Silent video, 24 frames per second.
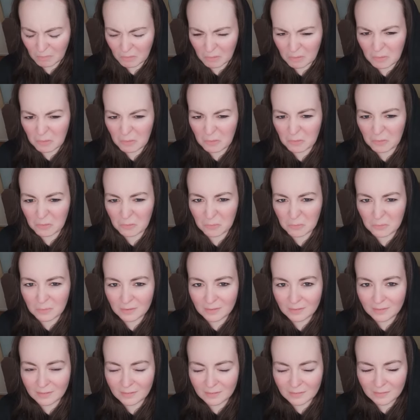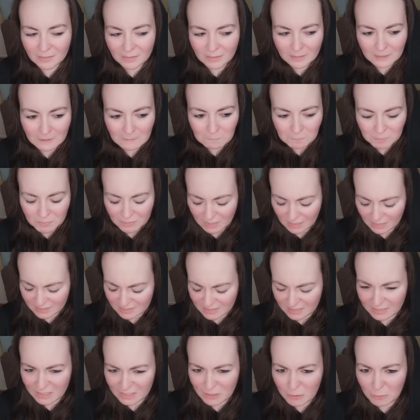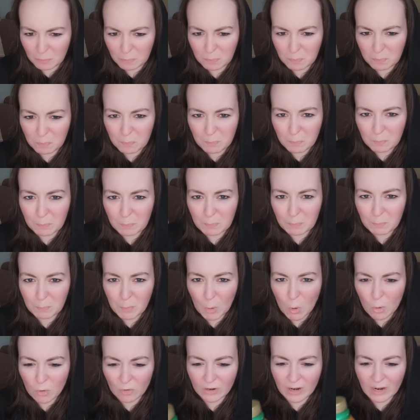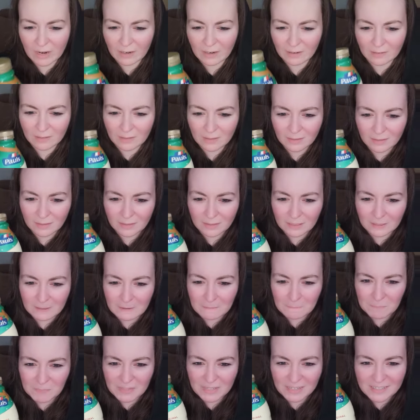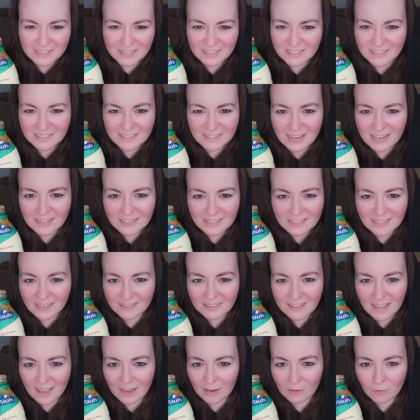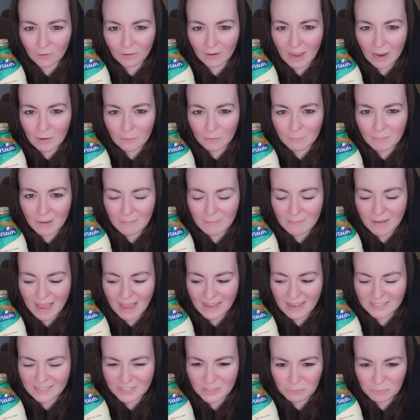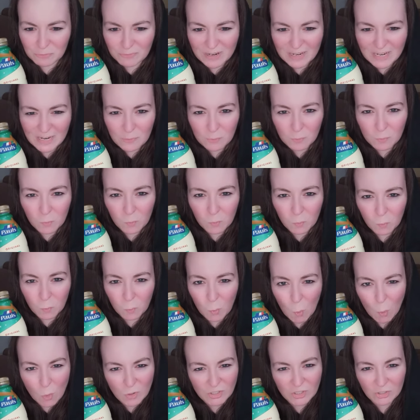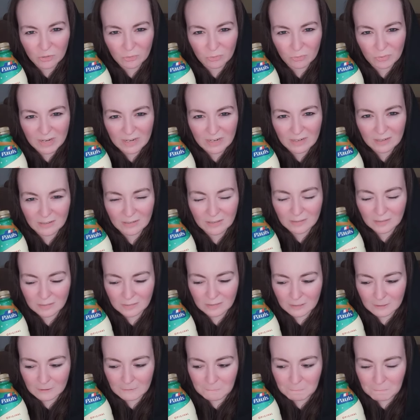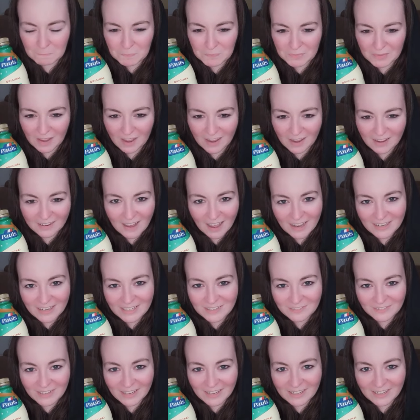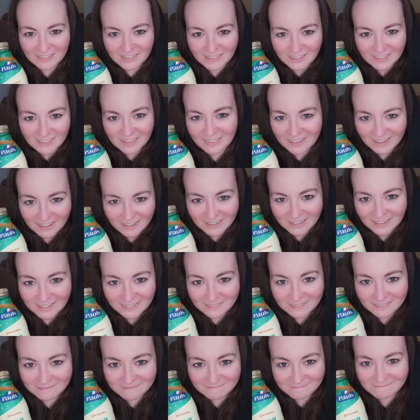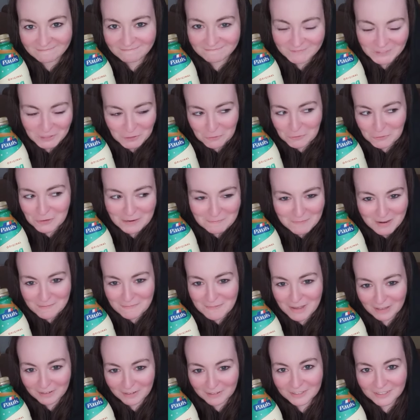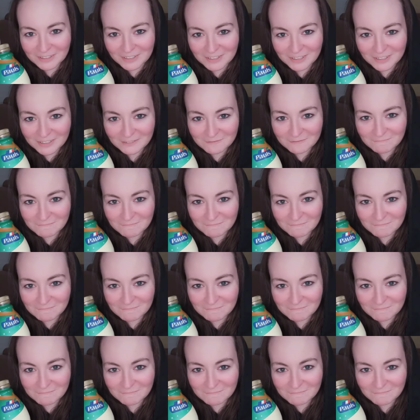Oh. It's a little boring. It doesn't taste like the eggnog I remember and it's really watery. I kind of like the thick, creamy milk.